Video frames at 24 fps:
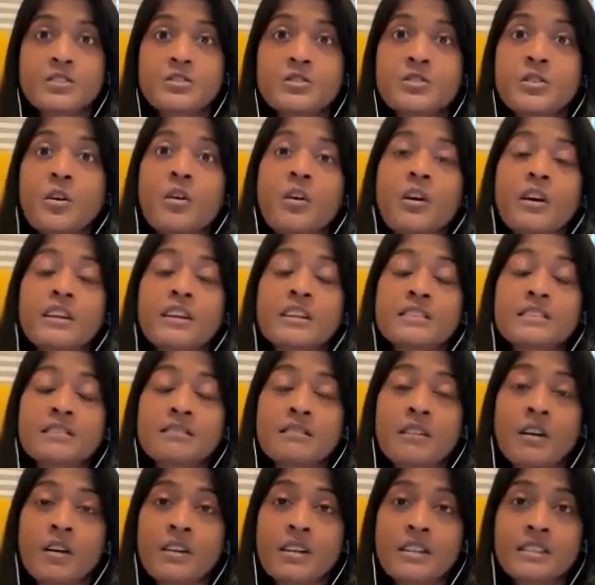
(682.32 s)
So
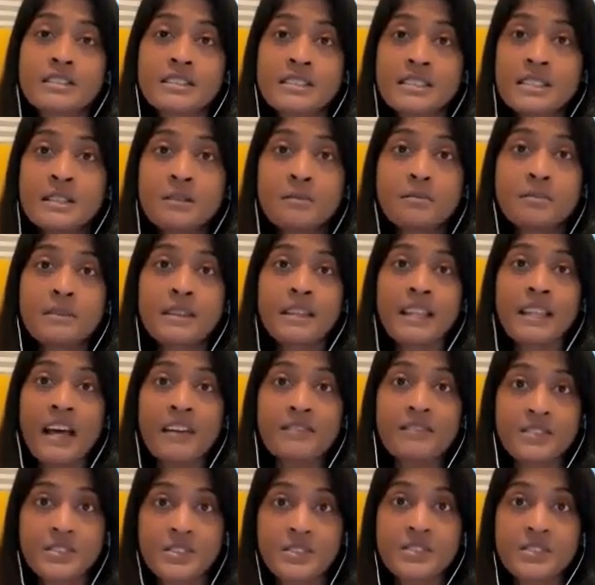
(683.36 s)
on a deep
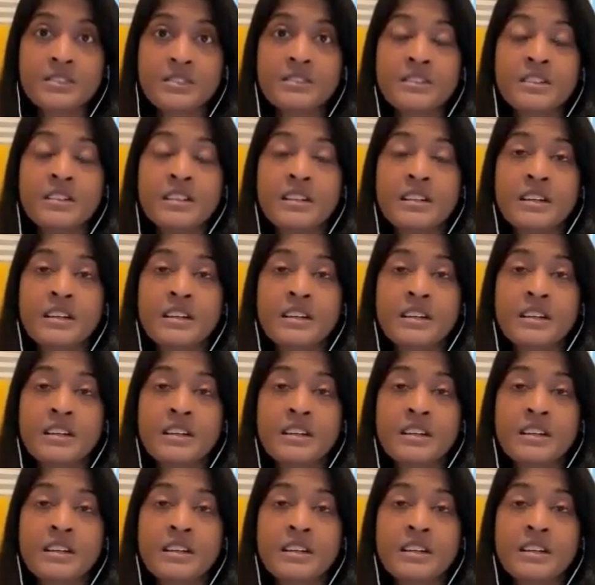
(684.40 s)
level,